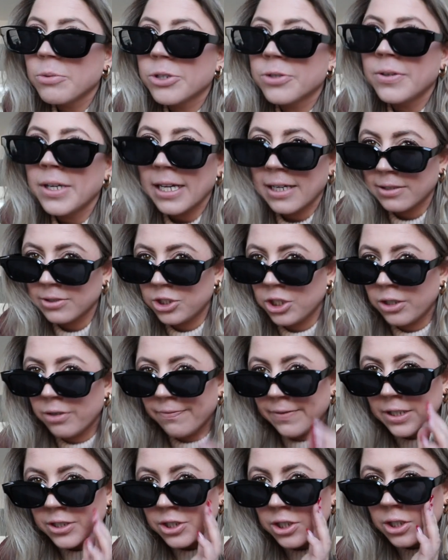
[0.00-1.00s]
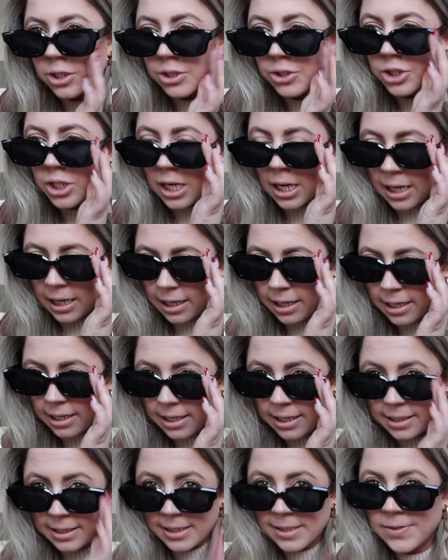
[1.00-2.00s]
We're going to L Train Vintage
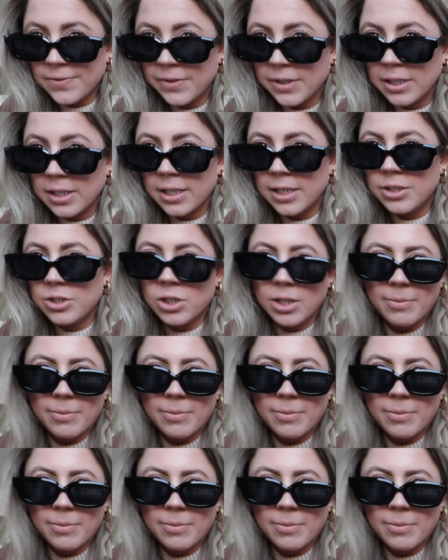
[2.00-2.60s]
in East Village